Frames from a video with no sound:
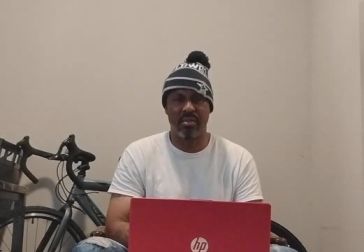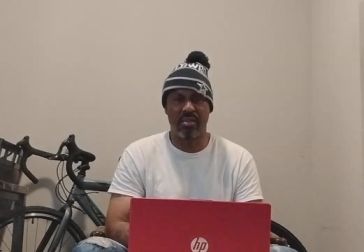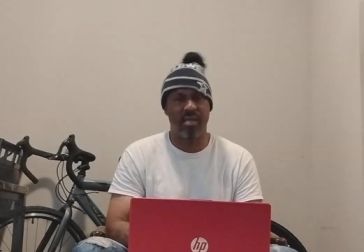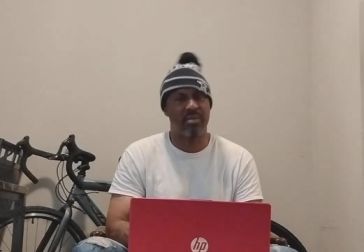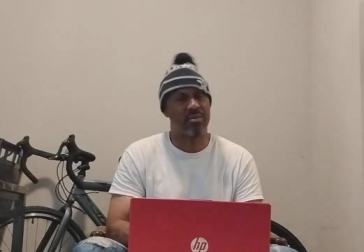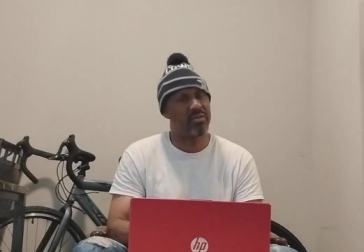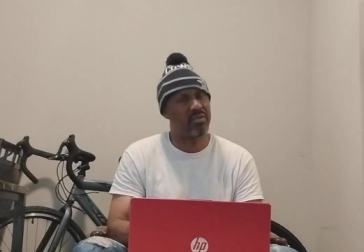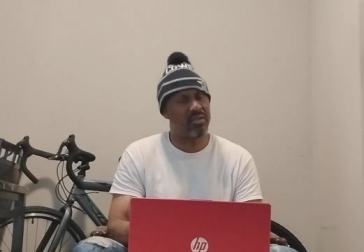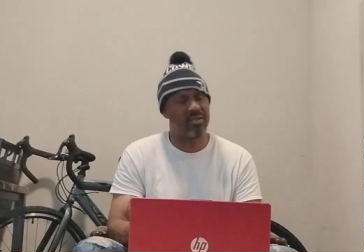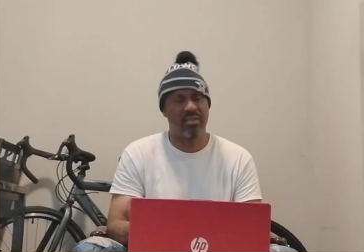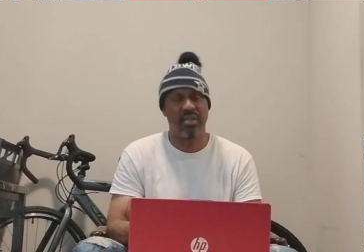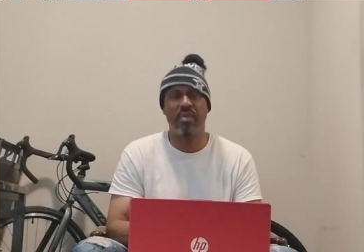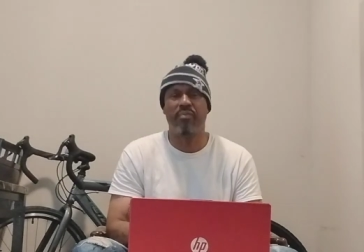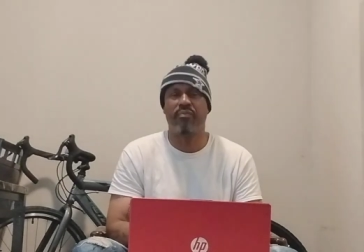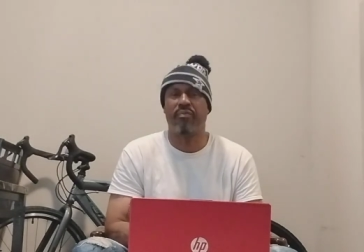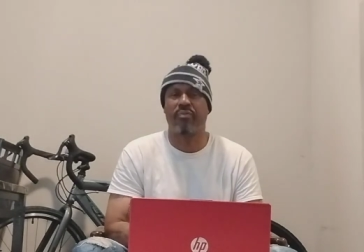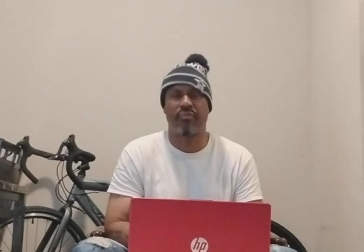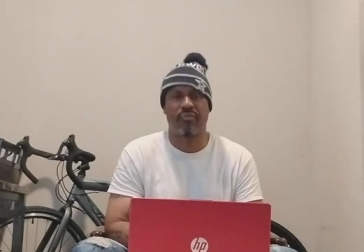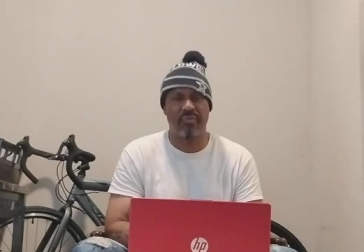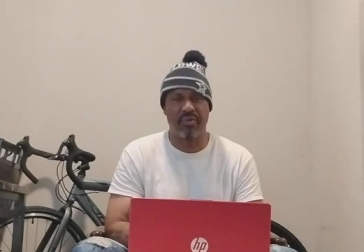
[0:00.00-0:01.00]
That's a
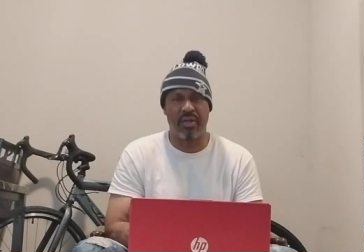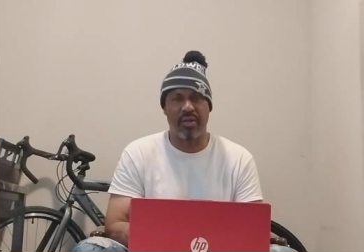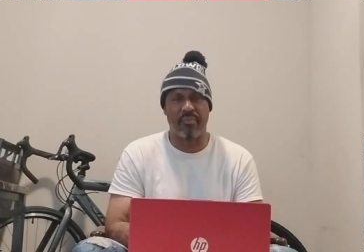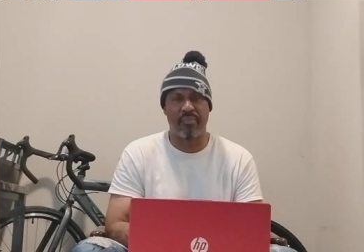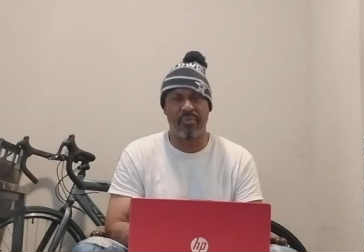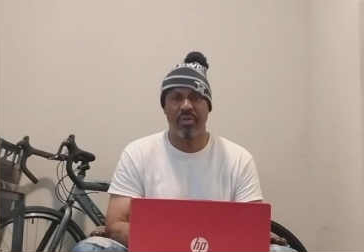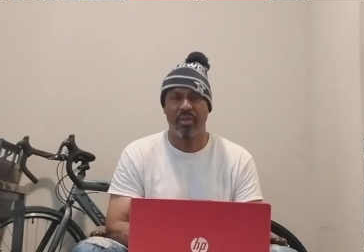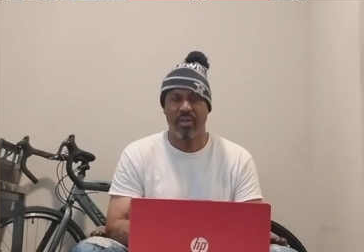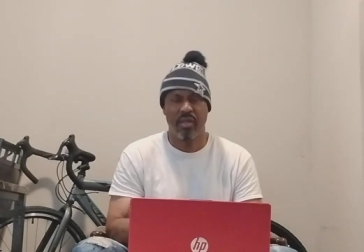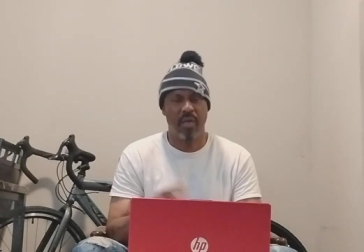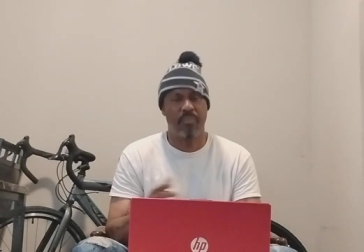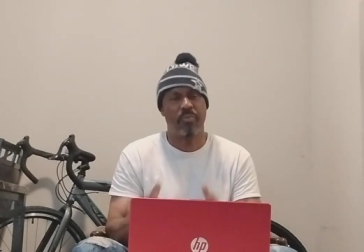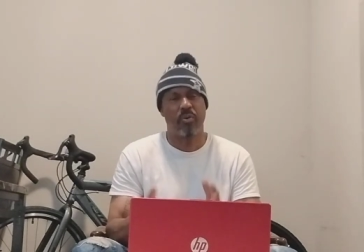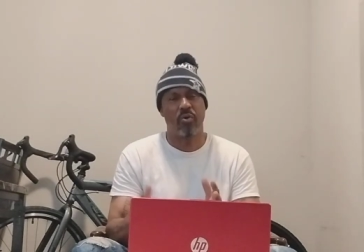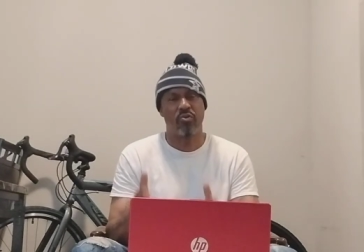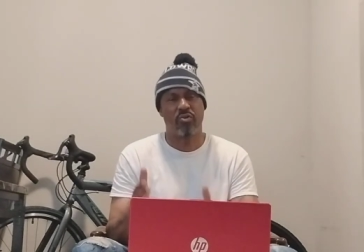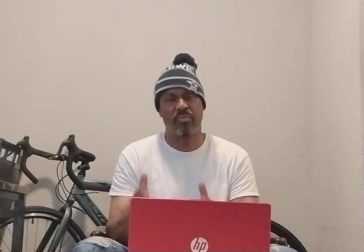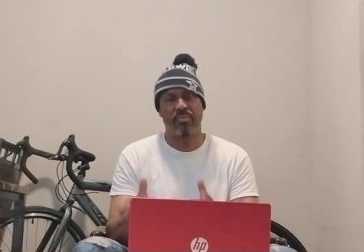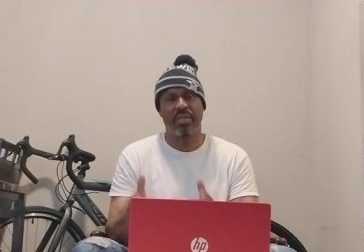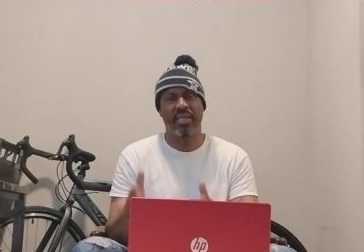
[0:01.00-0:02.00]
deceitful friend. It's
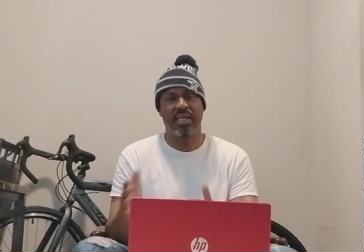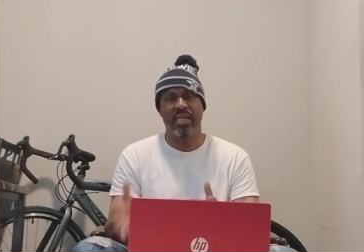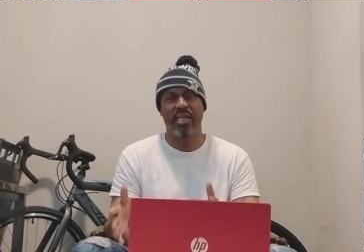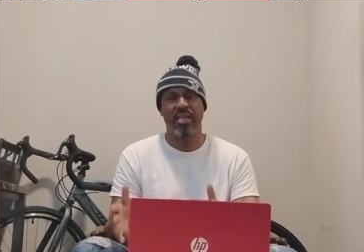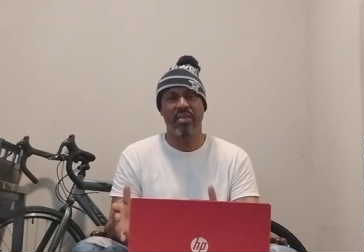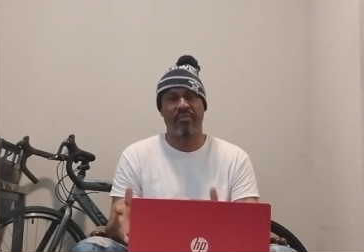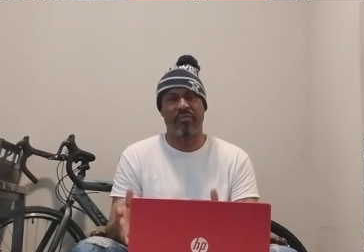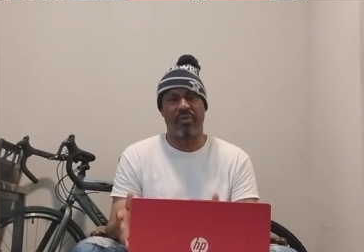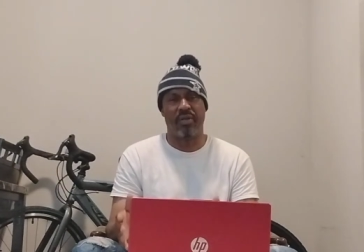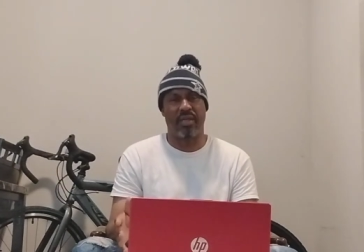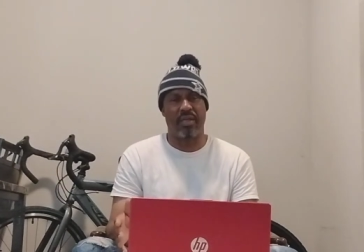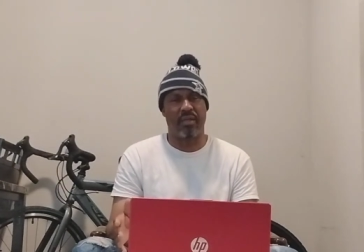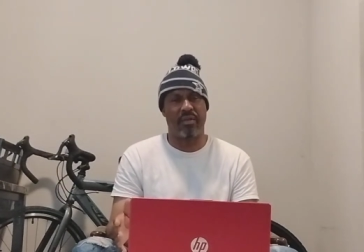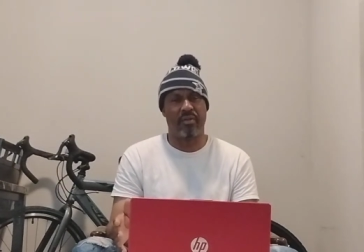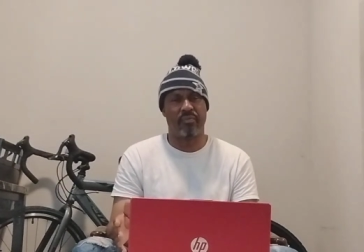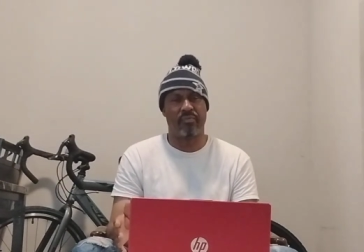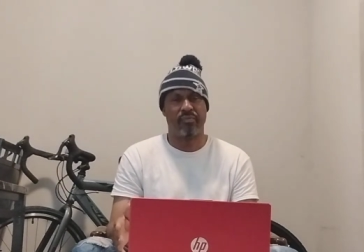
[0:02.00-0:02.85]
supposed to be evenly.